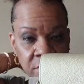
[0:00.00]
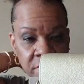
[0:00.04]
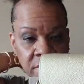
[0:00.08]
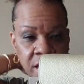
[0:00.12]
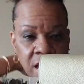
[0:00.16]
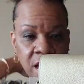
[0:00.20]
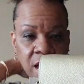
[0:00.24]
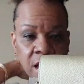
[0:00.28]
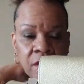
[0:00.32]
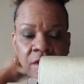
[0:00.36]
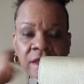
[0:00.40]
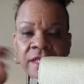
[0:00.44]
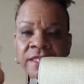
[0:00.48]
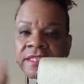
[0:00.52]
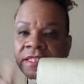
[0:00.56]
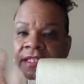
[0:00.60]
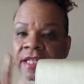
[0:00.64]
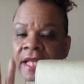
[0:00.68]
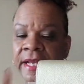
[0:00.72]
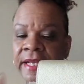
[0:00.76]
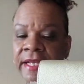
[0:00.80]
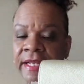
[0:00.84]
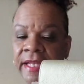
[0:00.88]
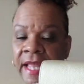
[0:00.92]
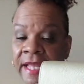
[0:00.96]
color. It's
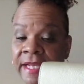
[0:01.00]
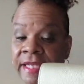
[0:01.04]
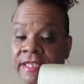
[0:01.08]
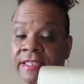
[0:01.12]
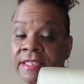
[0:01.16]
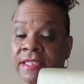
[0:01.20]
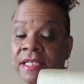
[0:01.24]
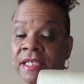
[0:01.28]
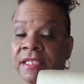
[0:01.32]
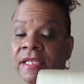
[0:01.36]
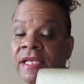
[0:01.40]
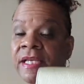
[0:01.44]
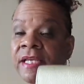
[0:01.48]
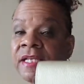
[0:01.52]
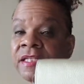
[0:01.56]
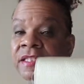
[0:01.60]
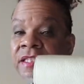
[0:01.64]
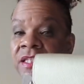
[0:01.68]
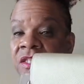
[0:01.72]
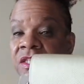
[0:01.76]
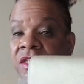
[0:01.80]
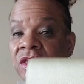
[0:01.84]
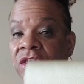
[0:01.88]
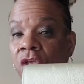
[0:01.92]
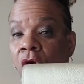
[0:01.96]
like it says, it is
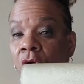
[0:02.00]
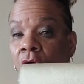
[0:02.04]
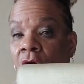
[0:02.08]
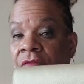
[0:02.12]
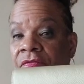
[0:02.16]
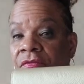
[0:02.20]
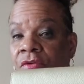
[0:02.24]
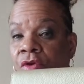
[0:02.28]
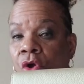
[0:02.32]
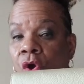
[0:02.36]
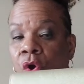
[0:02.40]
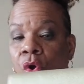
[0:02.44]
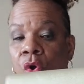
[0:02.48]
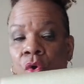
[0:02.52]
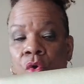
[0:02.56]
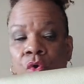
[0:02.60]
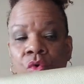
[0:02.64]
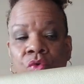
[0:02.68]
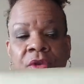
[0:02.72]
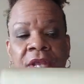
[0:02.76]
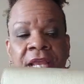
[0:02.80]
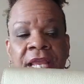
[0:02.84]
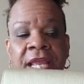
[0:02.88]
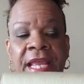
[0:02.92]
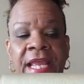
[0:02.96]
a soft
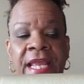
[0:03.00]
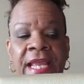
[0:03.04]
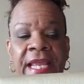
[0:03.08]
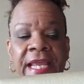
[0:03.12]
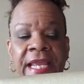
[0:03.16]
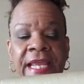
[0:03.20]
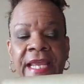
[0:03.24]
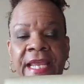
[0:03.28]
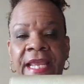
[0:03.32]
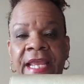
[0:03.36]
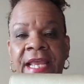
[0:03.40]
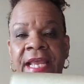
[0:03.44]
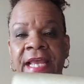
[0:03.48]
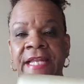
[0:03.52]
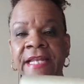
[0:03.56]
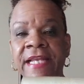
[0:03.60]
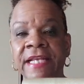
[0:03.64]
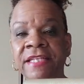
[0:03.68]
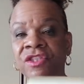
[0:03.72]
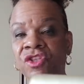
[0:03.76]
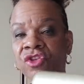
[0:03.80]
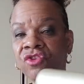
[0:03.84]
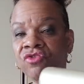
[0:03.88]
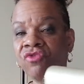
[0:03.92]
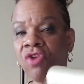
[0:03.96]
gold, and
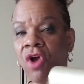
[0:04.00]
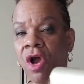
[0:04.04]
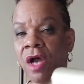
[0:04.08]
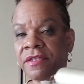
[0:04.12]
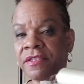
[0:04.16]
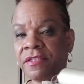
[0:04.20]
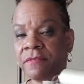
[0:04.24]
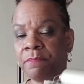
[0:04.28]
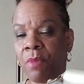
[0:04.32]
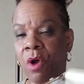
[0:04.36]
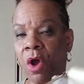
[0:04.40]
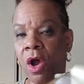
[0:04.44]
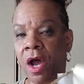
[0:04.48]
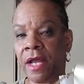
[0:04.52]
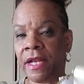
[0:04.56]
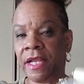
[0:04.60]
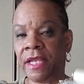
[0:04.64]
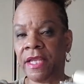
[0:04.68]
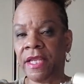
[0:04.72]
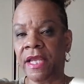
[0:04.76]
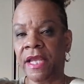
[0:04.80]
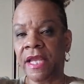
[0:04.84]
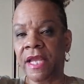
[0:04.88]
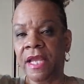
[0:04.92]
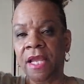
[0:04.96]
it's a
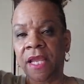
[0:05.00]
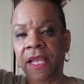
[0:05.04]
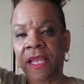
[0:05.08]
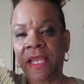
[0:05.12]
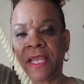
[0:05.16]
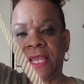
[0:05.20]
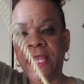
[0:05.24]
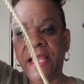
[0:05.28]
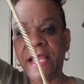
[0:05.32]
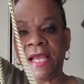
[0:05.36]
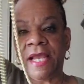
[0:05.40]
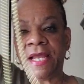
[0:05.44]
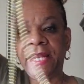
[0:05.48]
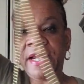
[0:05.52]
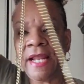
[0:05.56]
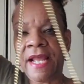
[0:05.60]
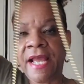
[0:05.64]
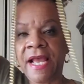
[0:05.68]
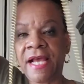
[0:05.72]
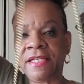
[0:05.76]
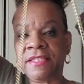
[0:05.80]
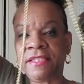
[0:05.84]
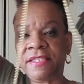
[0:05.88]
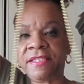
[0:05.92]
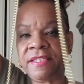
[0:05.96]
crossbody, and it
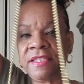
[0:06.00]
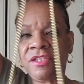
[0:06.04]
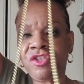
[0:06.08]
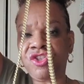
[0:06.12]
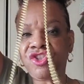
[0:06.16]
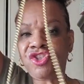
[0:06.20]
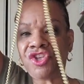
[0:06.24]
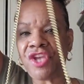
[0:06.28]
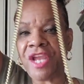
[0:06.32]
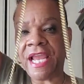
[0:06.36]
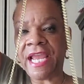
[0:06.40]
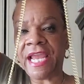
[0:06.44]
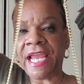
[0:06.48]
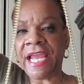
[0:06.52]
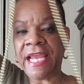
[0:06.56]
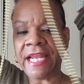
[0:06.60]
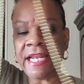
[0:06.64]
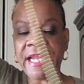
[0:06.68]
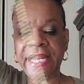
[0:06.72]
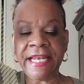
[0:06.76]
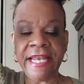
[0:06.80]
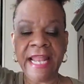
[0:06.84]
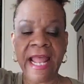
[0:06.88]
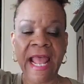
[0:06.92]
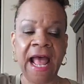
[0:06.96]
has the
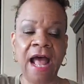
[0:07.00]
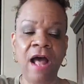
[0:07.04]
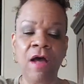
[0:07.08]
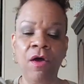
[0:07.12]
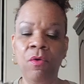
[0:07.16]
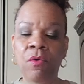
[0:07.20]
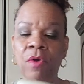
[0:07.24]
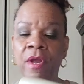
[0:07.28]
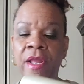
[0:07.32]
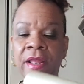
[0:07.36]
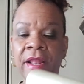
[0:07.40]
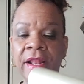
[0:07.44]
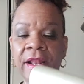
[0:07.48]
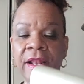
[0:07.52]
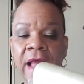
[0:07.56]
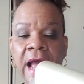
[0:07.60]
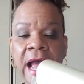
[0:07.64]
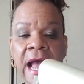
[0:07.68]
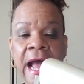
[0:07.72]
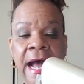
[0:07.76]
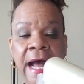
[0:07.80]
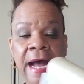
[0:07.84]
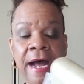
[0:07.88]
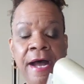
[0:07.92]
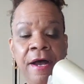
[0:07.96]
chain. Now,
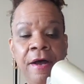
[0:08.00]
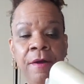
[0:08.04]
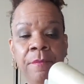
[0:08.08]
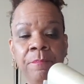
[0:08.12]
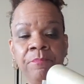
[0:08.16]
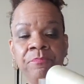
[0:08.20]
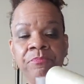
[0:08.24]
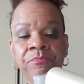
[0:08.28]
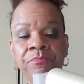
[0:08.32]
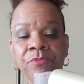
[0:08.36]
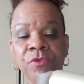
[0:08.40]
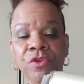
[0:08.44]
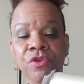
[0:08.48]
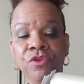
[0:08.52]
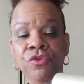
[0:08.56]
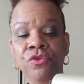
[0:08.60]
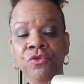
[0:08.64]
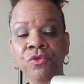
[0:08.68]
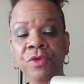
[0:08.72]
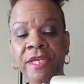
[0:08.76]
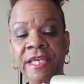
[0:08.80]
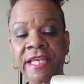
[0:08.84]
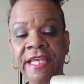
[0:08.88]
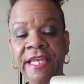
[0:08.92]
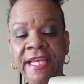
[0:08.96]

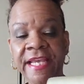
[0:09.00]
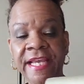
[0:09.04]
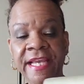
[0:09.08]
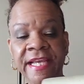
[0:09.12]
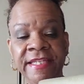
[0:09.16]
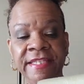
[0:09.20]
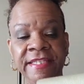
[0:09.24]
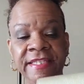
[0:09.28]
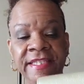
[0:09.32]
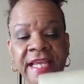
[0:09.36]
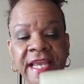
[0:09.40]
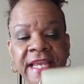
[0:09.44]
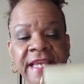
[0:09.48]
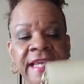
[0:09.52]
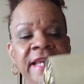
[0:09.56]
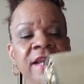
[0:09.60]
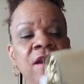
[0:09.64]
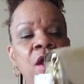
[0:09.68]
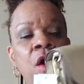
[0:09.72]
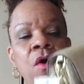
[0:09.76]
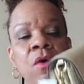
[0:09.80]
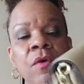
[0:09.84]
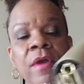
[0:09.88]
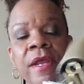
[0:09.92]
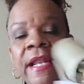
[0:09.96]
you can take it,
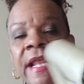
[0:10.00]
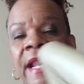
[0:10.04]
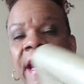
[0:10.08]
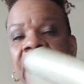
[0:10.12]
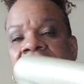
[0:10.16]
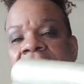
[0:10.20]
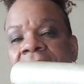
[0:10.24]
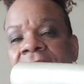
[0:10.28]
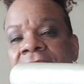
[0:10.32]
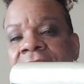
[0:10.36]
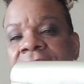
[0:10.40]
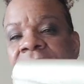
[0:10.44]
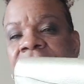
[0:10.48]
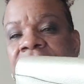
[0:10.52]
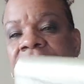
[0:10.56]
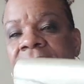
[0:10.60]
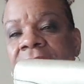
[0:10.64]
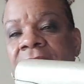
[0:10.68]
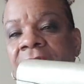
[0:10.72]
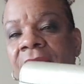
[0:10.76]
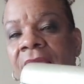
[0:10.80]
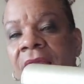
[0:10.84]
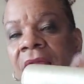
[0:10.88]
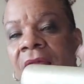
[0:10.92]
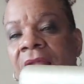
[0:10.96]
oh, and it has
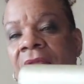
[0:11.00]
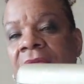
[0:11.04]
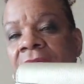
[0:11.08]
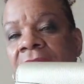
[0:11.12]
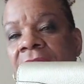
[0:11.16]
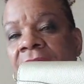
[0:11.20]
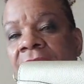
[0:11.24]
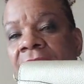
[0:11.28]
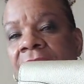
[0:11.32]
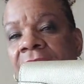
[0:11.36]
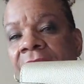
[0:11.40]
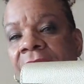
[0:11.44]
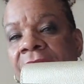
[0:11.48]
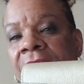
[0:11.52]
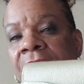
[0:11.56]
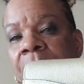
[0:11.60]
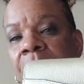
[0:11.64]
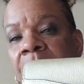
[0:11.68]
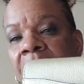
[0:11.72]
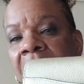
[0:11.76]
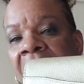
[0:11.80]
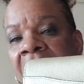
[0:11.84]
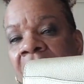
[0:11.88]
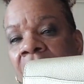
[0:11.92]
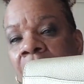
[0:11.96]
a
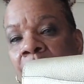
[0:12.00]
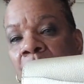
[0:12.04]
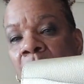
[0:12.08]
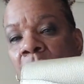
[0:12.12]
back